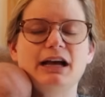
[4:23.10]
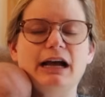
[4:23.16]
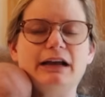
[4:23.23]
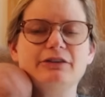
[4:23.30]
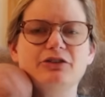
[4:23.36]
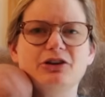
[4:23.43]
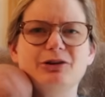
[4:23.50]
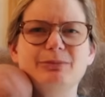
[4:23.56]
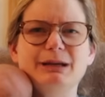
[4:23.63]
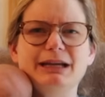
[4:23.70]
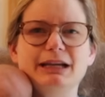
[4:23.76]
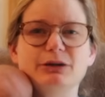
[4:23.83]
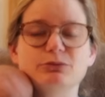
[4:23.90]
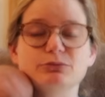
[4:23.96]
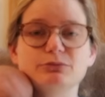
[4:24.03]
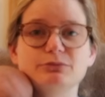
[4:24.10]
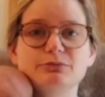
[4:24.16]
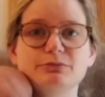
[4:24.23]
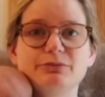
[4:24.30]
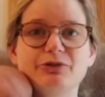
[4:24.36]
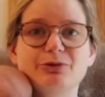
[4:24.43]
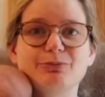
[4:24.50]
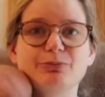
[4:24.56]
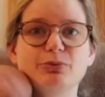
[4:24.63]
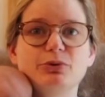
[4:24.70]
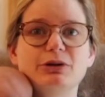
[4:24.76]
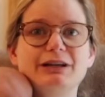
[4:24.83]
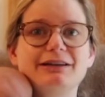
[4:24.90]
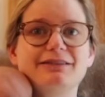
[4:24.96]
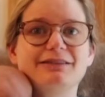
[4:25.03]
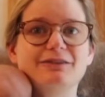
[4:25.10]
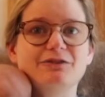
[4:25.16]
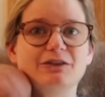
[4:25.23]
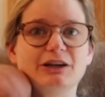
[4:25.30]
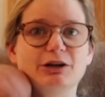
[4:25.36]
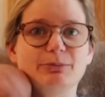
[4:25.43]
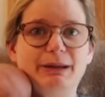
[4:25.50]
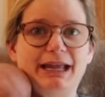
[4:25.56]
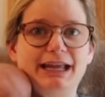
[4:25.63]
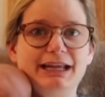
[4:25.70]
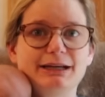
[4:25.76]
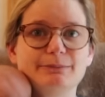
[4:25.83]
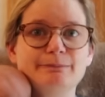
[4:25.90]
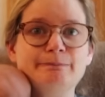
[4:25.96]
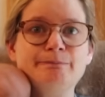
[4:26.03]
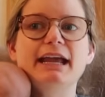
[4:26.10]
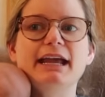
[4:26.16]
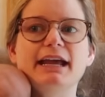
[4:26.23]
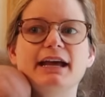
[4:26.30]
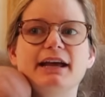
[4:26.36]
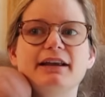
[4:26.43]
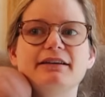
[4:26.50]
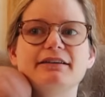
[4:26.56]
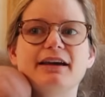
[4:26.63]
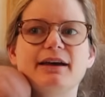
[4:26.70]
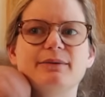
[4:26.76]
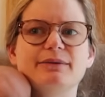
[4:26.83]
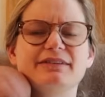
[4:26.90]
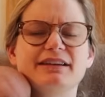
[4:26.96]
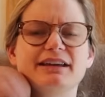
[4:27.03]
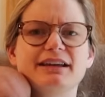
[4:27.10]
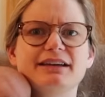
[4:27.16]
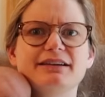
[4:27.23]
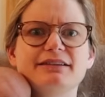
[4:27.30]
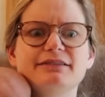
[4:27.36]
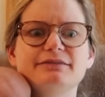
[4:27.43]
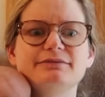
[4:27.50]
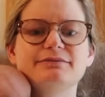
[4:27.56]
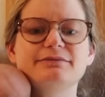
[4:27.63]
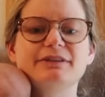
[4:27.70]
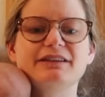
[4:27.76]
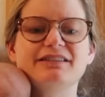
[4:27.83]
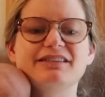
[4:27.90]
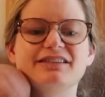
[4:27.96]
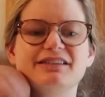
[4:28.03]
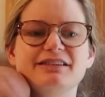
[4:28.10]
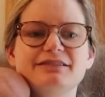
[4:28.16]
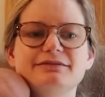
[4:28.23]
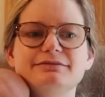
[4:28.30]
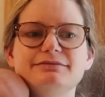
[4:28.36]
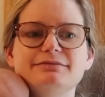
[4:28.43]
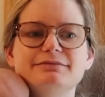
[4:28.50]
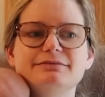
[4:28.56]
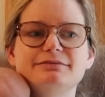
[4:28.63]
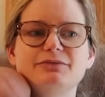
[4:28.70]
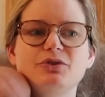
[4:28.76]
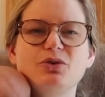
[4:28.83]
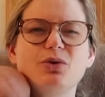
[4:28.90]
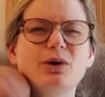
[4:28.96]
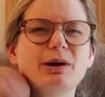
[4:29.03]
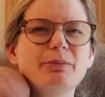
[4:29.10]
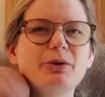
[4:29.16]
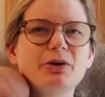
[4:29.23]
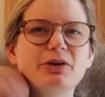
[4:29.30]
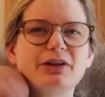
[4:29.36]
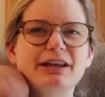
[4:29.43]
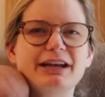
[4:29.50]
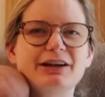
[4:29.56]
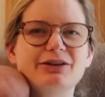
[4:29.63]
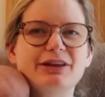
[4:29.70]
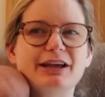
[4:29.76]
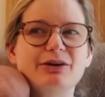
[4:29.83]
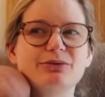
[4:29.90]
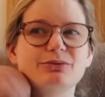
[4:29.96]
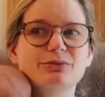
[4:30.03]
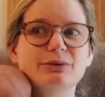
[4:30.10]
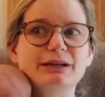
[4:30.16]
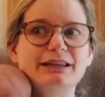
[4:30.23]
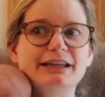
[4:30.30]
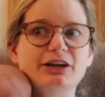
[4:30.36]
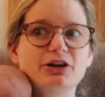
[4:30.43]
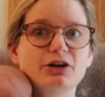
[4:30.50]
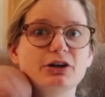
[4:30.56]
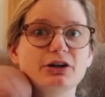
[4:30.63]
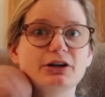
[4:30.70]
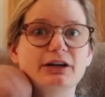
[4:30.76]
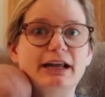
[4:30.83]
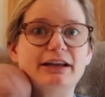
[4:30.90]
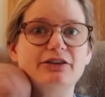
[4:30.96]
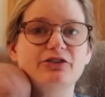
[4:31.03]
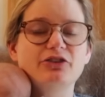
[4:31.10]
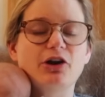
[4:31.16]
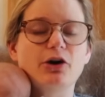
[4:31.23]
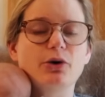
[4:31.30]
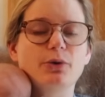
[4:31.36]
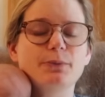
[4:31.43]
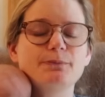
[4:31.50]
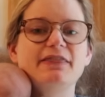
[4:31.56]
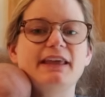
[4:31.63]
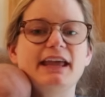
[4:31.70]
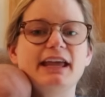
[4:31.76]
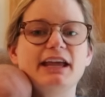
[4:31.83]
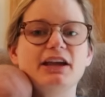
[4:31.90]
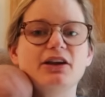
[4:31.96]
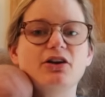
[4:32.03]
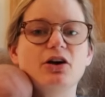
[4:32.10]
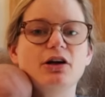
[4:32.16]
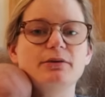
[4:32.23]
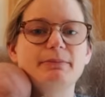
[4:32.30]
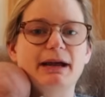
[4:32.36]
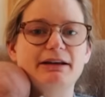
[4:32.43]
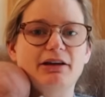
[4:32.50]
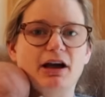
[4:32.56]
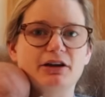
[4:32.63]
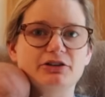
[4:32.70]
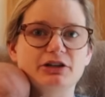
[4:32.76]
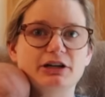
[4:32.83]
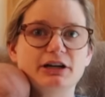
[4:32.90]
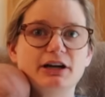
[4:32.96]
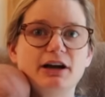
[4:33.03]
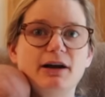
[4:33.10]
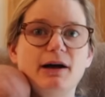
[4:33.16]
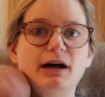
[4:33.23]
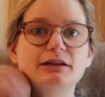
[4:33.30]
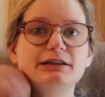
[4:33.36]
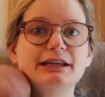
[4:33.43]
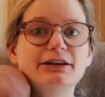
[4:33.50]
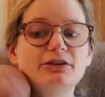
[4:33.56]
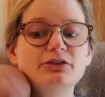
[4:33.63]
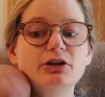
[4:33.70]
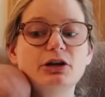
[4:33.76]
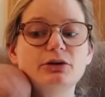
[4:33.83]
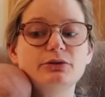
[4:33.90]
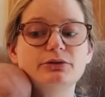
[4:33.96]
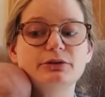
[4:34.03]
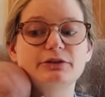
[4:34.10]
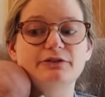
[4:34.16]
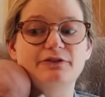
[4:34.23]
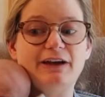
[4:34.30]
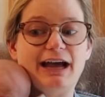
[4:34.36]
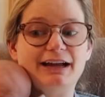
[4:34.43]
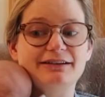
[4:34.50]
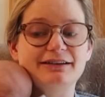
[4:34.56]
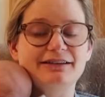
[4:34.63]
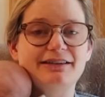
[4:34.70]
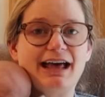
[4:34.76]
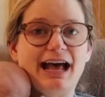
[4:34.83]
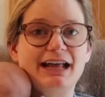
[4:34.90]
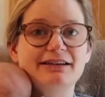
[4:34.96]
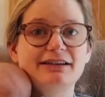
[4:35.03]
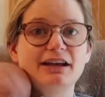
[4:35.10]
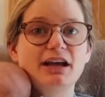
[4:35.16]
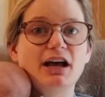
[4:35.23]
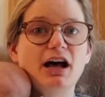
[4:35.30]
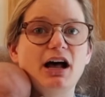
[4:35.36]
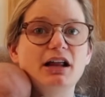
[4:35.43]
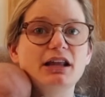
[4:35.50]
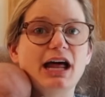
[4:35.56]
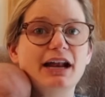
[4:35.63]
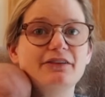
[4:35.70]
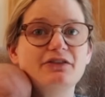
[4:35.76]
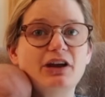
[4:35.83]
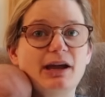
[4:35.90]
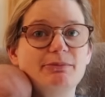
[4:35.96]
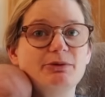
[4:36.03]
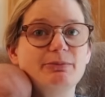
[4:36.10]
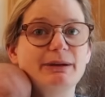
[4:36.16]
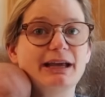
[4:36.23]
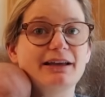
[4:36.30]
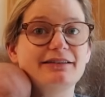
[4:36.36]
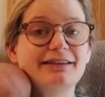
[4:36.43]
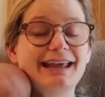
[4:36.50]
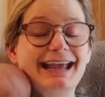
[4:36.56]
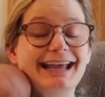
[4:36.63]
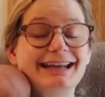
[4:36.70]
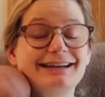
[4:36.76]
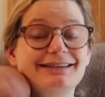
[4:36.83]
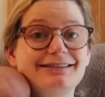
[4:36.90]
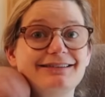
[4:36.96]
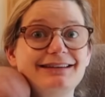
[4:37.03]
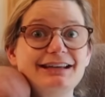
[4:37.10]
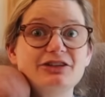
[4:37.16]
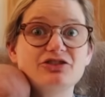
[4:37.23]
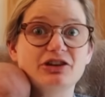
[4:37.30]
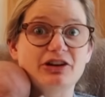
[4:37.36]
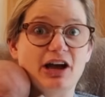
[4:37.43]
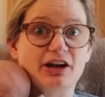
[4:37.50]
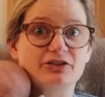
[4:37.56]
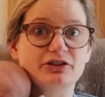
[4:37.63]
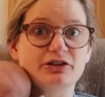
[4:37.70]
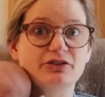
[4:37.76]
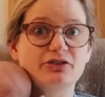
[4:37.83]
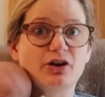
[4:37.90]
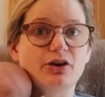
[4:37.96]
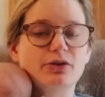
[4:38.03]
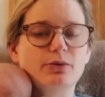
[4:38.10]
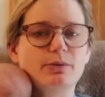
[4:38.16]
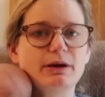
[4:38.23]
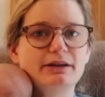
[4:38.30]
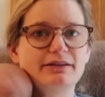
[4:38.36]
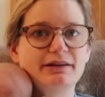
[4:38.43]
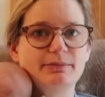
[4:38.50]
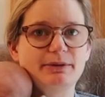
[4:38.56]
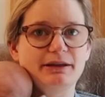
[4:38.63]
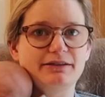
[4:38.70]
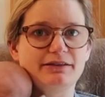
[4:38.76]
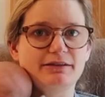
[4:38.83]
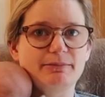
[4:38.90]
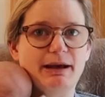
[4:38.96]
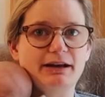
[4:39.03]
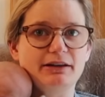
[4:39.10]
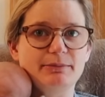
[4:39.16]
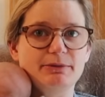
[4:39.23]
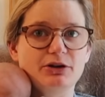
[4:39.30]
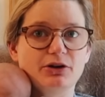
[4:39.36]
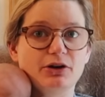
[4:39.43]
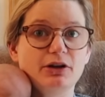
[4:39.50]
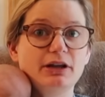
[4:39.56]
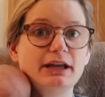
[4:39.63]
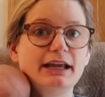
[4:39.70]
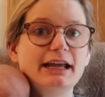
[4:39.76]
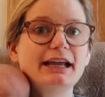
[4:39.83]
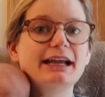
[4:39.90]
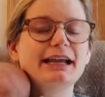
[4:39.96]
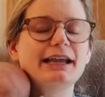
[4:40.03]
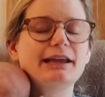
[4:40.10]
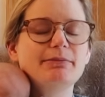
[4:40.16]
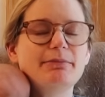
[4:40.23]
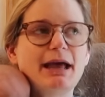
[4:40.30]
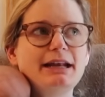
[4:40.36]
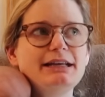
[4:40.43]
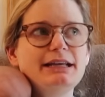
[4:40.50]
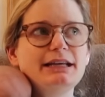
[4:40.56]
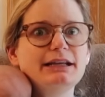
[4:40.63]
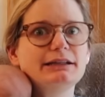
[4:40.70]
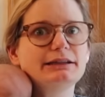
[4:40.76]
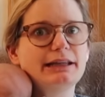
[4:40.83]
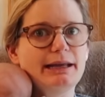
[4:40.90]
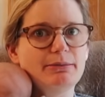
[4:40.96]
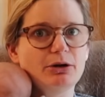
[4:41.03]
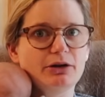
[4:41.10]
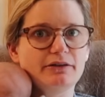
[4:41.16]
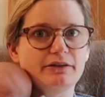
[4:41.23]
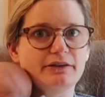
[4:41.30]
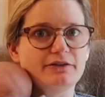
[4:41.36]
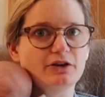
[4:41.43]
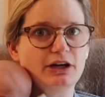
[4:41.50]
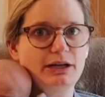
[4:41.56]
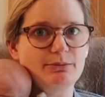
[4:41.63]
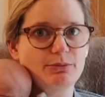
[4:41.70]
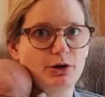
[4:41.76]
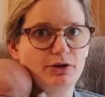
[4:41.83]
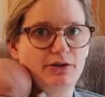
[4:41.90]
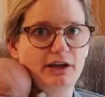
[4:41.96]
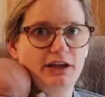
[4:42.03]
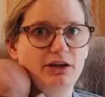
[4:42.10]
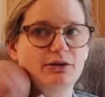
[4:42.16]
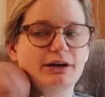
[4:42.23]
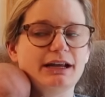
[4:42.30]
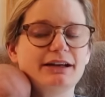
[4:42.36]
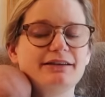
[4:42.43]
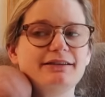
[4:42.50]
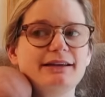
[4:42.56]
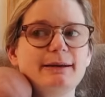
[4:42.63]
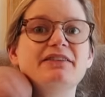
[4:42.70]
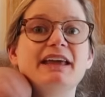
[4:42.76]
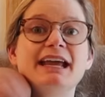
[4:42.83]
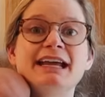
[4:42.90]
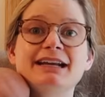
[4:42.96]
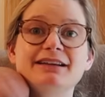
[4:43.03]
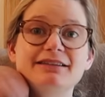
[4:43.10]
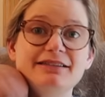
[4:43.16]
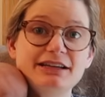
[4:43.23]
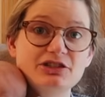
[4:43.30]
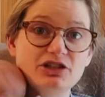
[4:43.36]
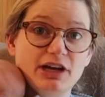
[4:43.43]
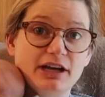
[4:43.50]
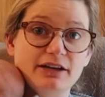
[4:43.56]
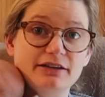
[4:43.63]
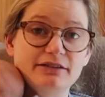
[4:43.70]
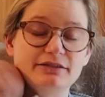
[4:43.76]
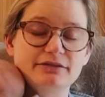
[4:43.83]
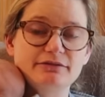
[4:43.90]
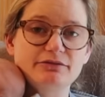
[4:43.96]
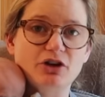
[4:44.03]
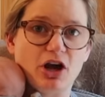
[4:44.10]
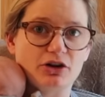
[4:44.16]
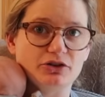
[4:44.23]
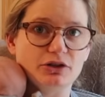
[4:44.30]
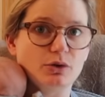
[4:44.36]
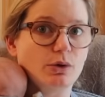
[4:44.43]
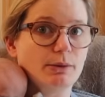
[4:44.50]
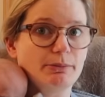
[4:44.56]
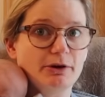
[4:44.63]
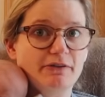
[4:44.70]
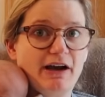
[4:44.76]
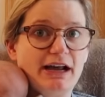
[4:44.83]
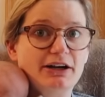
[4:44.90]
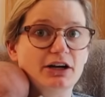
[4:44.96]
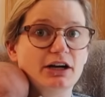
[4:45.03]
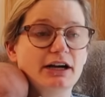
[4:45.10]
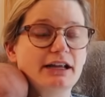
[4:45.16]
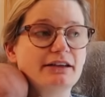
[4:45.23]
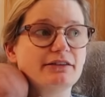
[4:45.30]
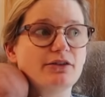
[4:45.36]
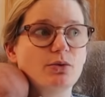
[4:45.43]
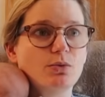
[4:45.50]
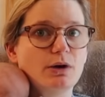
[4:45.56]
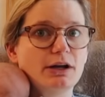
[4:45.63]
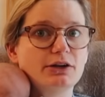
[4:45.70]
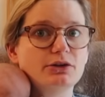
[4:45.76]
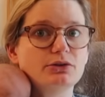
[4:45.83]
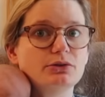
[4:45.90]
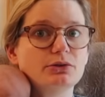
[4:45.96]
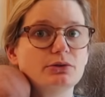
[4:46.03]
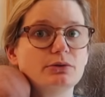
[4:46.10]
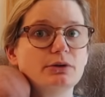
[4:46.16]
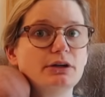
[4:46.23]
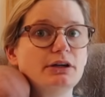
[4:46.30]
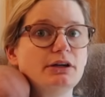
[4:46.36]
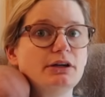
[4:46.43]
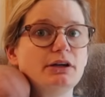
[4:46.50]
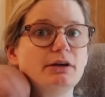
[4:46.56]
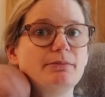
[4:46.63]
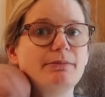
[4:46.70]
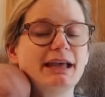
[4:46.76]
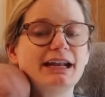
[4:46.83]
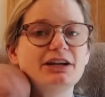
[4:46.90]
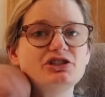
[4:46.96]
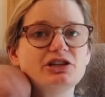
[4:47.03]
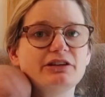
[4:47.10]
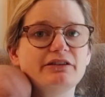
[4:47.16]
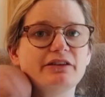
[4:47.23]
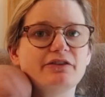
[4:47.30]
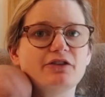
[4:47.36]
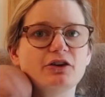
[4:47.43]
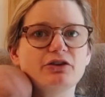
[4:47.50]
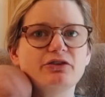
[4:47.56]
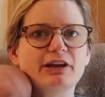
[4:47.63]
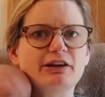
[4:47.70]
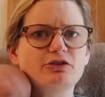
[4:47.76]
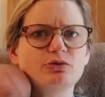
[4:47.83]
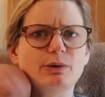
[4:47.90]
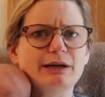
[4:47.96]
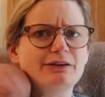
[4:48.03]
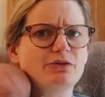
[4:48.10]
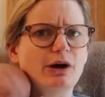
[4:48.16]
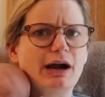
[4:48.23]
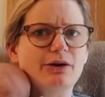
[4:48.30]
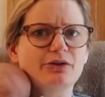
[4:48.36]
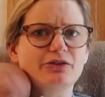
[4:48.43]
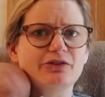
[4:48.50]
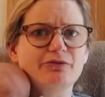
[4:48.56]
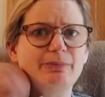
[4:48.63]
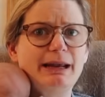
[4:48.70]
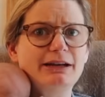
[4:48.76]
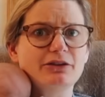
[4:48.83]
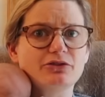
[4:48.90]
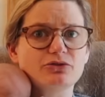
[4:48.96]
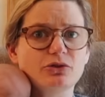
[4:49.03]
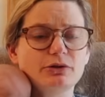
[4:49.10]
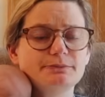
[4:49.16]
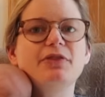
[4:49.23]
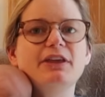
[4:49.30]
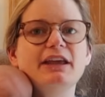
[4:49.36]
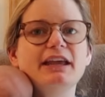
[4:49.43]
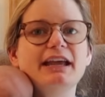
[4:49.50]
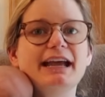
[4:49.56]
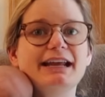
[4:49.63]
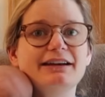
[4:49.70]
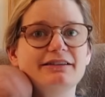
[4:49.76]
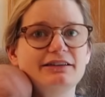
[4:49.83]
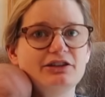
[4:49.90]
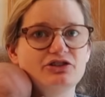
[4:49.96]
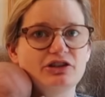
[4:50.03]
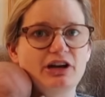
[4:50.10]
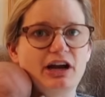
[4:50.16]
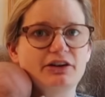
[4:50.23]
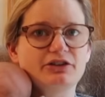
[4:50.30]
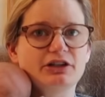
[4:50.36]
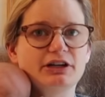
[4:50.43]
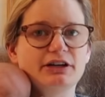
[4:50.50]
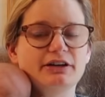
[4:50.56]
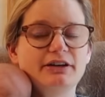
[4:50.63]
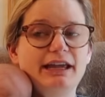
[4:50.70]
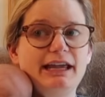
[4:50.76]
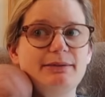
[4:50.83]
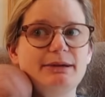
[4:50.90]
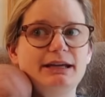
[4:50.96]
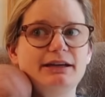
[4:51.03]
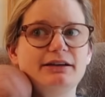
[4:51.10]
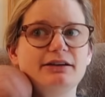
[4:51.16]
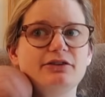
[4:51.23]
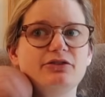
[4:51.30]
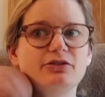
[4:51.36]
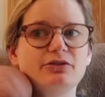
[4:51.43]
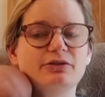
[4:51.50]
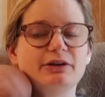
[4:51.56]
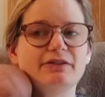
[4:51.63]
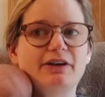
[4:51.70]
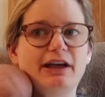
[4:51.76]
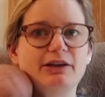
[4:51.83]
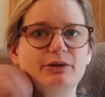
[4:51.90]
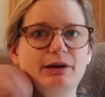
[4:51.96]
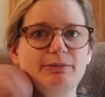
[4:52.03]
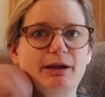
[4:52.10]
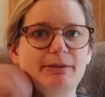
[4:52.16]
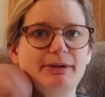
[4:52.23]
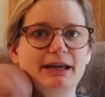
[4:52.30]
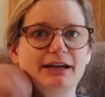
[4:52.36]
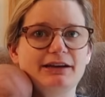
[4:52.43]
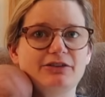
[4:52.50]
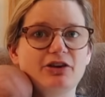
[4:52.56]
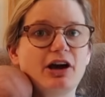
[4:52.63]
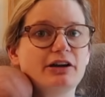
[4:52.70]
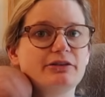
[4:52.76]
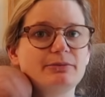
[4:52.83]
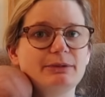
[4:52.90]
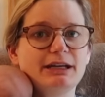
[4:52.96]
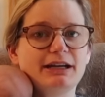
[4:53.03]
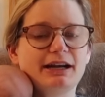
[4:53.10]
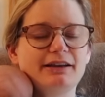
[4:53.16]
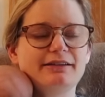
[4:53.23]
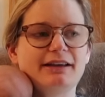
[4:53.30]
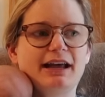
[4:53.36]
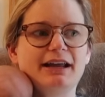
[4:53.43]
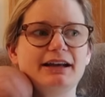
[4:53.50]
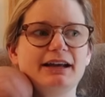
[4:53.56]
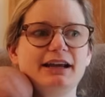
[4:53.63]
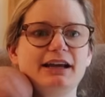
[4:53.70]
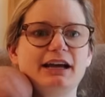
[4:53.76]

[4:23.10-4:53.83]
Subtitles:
I started being in some pretty severe pain, and I was like, this isn't normal, and it like really hurt. And so they called my doctor. A little known fact is that a lot of times, because the anesthesia doctors are the ones that place a spinal epidural, in many labor and delivery and birthing units, the anesthesia doctor or provider is the one who manages the first like 24 hours of pain control. The anesthesia doctor came in to evaluate my pain and talk to me, and I said,